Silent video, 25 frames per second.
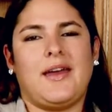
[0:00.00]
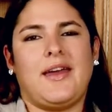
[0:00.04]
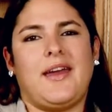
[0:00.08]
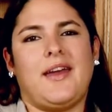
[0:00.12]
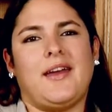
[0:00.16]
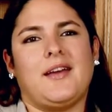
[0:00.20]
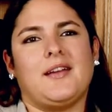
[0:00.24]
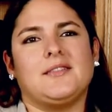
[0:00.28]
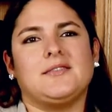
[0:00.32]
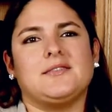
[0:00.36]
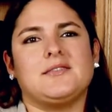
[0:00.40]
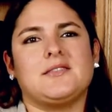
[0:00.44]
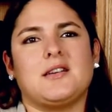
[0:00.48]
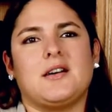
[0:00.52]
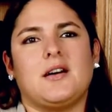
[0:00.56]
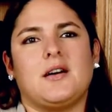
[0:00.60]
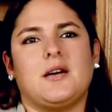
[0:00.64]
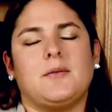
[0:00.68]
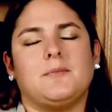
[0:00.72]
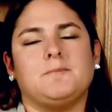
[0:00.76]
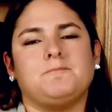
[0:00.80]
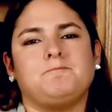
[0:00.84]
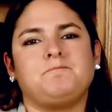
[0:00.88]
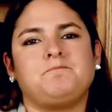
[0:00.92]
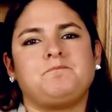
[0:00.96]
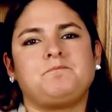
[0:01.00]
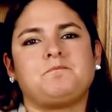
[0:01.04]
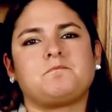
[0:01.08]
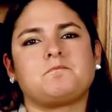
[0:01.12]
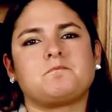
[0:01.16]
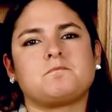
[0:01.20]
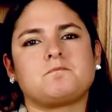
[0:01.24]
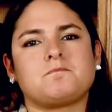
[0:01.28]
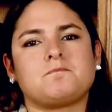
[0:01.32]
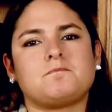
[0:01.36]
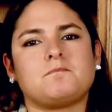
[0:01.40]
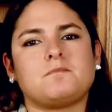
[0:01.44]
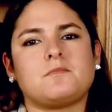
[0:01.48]
And
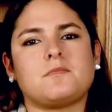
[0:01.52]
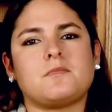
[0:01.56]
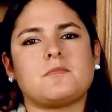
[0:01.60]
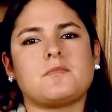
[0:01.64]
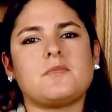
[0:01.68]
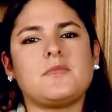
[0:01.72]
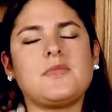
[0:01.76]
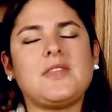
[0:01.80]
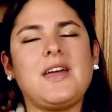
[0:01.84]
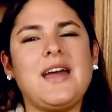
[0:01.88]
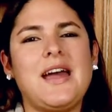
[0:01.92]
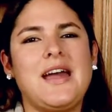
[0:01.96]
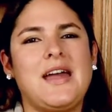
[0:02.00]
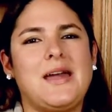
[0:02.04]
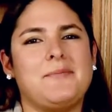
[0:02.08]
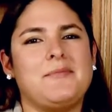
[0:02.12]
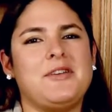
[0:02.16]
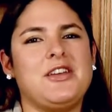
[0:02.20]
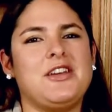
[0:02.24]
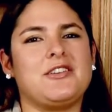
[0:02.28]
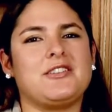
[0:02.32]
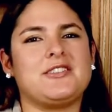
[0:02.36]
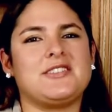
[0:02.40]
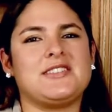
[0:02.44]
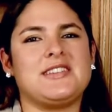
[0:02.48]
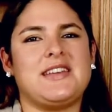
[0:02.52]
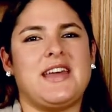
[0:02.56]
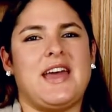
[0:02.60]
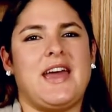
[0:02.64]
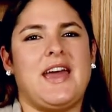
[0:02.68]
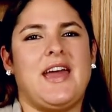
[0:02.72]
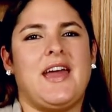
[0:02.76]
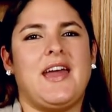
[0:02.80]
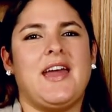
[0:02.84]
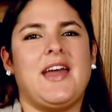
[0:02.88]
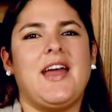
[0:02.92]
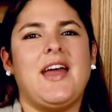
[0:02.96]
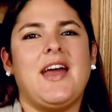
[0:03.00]
I am here
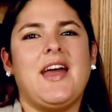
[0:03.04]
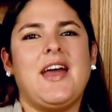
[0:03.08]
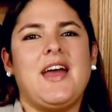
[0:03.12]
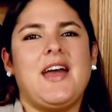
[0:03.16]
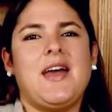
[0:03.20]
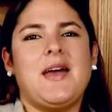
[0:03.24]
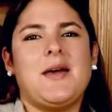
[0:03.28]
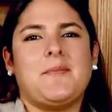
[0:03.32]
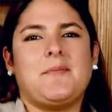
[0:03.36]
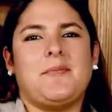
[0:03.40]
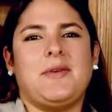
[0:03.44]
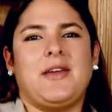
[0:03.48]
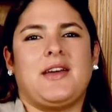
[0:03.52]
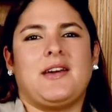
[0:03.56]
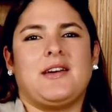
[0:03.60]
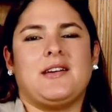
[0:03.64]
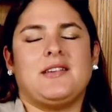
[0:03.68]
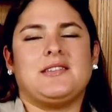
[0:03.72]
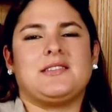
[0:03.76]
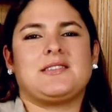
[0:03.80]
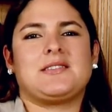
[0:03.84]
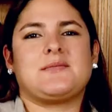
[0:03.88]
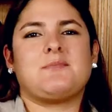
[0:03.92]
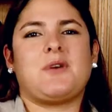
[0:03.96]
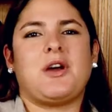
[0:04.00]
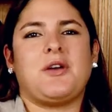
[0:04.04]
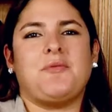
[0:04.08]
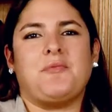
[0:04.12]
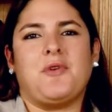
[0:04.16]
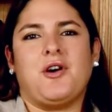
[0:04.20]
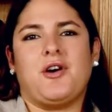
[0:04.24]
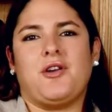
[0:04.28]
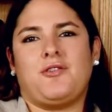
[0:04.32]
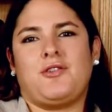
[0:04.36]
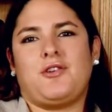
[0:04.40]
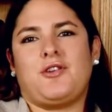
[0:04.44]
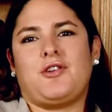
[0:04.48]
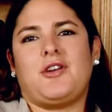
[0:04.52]
today because my
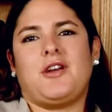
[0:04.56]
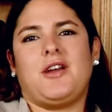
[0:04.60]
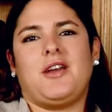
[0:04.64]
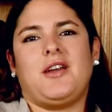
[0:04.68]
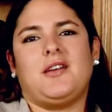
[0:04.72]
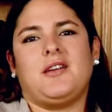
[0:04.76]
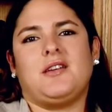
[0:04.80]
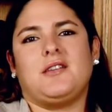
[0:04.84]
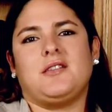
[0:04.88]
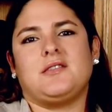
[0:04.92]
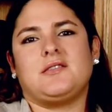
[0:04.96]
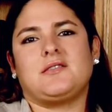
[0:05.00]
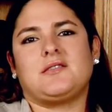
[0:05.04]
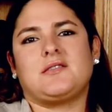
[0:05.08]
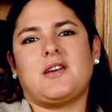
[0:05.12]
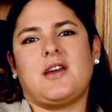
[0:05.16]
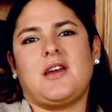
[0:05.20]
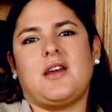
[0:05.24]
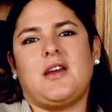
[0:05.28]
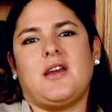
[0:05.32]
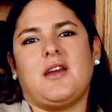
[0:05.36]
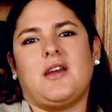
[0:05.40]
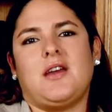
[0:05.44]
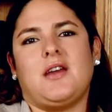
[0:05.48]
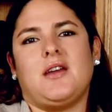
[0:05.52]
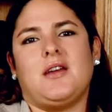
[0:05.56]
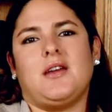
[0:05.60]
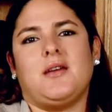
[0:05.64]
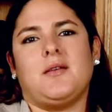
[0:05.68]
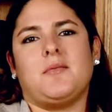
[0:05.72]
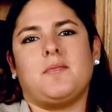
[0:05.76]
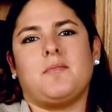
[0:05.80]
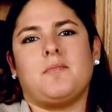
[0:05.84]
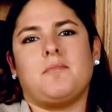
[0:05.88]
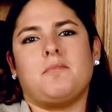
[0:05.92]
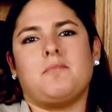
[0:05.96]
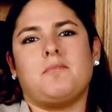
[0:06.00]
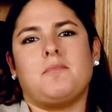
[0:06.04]
mother is a
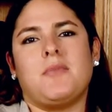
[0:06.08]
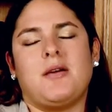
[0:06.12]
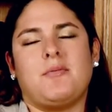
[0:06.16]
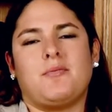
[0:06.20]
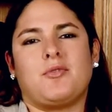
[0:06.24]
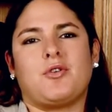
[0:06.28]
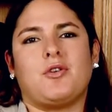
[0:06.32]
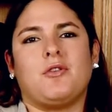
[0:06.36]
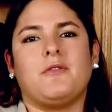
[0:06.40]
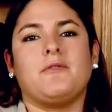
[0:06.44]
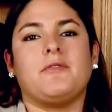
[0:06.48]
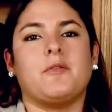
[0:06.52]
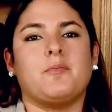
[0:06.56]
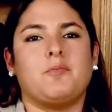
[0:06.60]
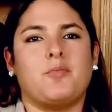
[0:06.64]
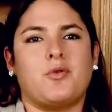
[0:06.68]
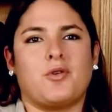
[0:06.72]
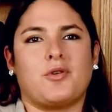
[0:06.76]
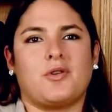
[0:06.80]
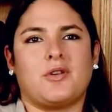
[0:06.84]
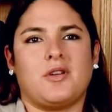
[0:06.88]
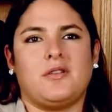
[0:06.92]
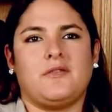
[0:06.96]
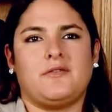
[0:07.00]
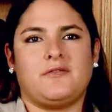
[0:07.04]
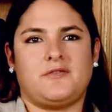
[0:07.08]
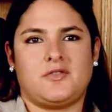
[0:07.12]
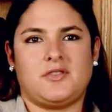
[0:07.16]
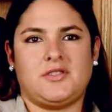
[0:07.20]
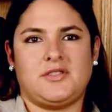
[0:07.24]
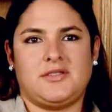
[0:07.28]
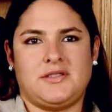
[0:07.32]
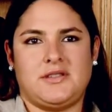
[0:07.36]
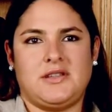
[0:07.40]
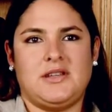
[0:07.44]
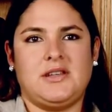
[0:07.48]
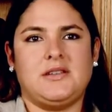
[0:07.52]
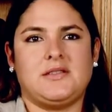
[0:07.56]
member of the board of
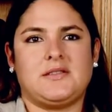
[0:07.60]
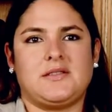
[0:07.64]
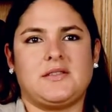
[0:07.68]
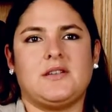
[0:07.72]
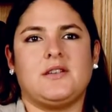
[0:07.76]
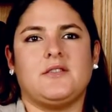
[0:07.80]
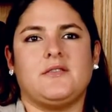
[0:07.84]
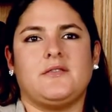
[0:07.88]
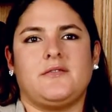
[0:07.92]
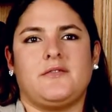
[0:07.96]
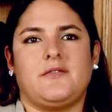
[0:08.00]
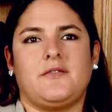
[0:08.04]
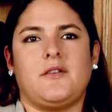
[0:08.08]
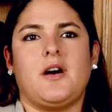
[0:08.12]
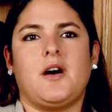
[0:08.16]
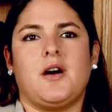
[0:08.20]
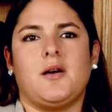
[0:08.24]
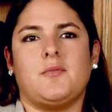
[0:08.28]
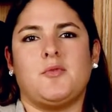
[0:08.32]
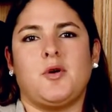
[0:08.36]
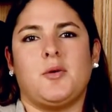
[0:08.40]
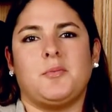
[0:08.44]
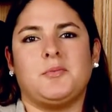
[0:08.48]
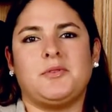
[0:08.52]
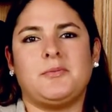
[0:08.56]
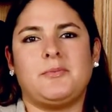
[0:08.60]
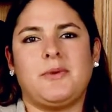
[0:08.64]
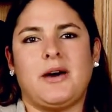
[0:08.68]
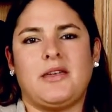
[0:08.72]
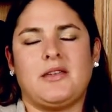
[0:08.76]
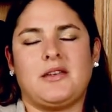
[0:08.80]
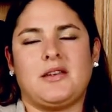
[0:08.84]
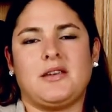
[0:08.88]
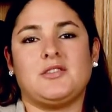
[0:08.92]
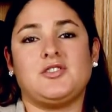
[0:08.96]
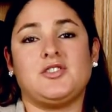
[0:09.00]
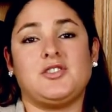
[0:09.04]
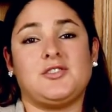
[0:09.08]
trustees of
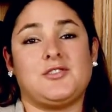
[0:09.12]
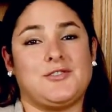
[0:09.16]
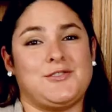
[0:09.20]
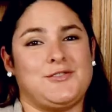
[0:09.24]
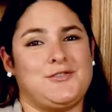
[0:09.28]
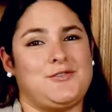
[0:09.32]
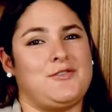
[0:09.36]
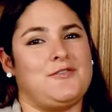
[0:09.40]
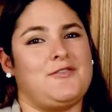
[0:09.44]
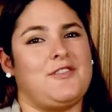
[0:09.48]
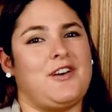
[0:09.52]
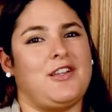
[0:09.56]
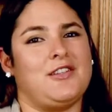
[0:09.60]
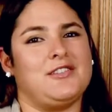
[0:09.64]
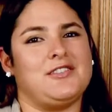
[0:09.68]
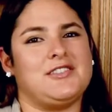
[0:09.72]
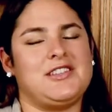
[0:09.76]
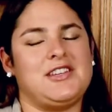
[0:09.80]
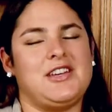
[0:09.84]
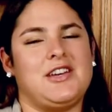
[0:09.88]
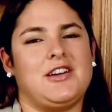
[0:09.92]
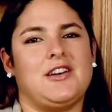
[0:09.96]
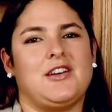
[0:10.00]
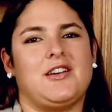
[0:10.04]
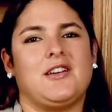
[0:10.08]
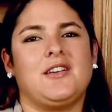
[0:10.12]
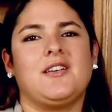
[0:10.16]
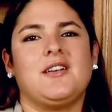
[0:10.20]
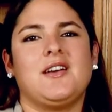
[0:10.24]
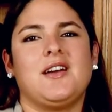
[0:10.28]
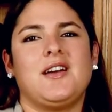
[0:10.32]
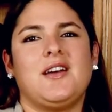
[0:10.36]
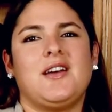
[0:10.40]
Madre, and she's also a volunteer.